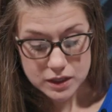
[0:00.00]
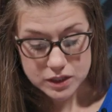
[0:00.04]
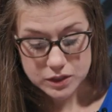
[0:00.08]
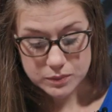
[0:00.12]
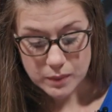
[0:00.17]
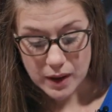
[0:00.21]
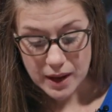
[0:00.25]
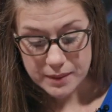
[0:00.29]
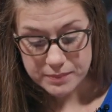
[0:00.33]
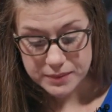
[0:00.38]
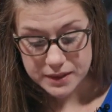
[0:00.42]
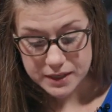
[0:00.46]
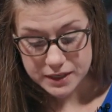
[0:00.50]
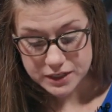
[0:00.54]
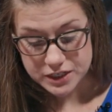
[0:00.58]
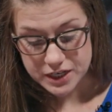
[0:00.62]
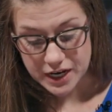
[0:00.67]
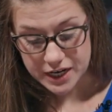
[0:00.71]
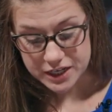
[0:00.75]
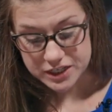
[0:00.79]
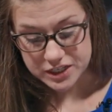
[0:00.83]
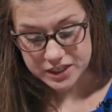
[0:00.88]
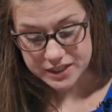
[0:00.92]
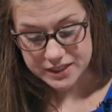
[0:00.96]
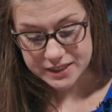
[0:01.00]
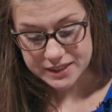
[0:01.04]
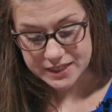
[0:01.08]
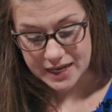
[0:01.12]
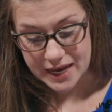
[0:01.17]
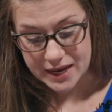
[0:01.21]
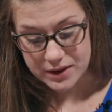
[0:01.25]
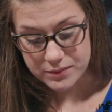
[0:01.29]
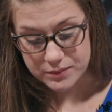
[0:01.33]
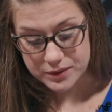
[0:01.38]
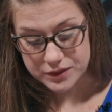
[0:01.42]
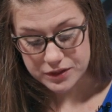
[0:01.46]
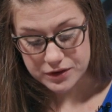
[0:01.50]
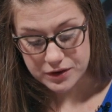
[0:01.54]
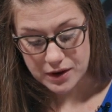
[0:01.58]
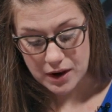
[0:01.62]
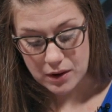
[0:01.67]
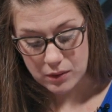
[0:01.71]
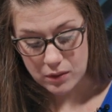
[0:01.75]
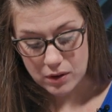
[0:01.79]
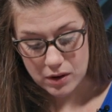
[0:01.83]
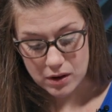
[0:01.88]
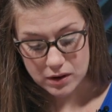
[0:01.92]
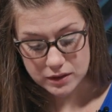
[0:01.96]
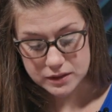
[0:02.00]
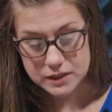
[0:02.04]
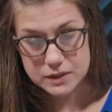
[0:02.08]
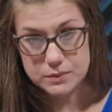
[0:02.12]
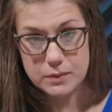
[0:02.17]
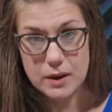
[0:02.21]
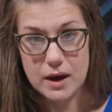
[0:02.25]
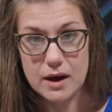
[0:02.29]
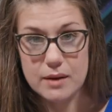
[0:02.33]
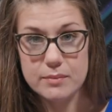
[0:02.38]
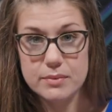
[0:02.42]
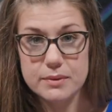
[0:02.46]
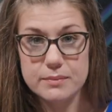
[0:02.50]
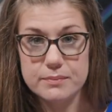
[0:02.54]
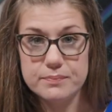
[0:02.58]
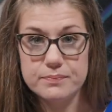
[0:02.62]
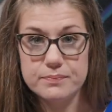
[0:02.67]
Swab the injection site with your alcohol swab